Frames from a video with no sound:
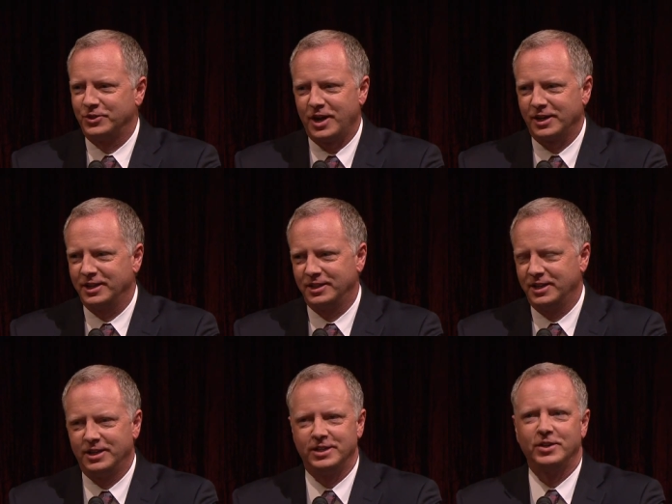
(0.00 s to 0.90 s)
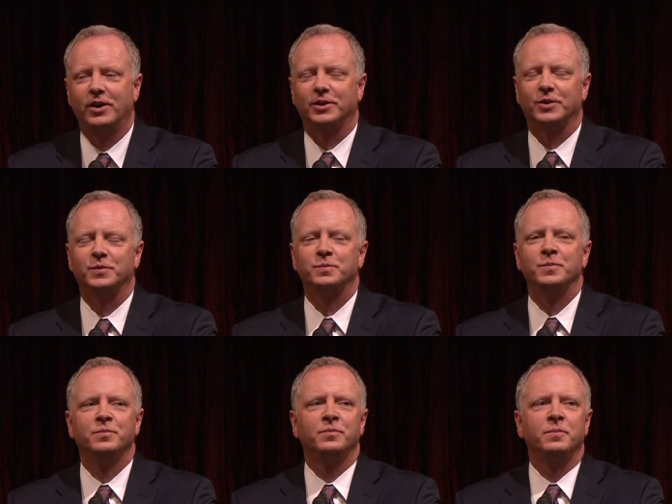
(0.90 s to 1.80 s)
You're not getting any younger.
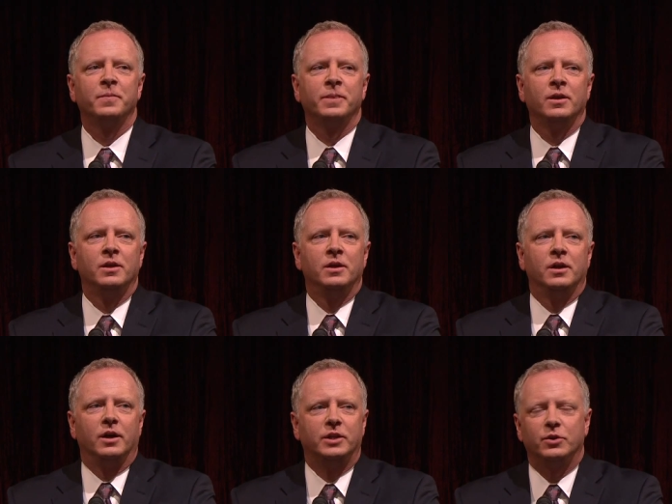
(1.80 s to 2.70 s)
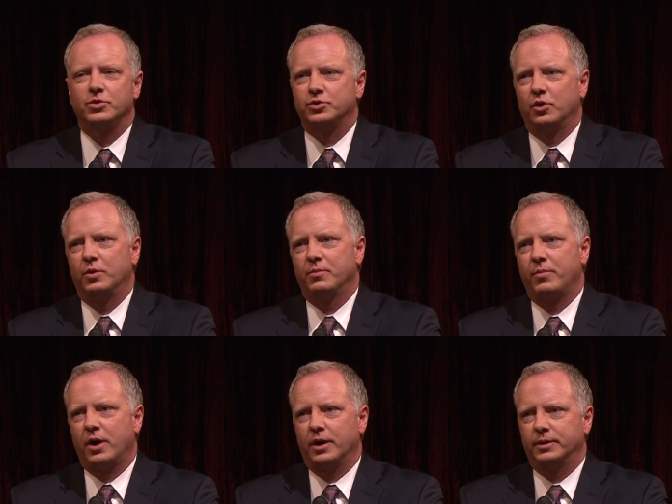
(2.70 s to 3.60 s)
A year or so went
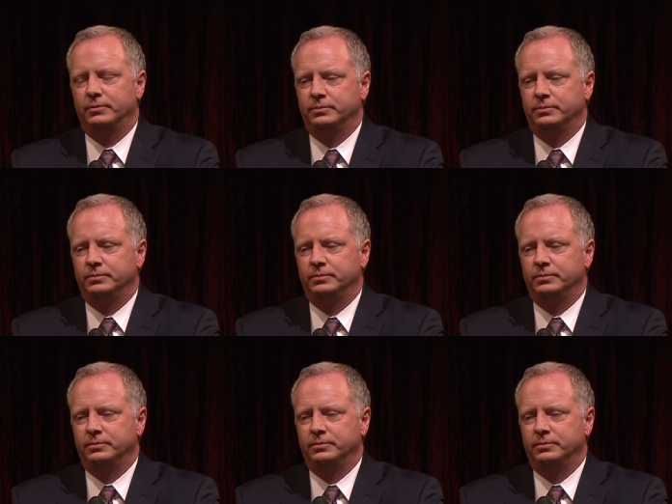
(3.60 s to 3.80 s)
by,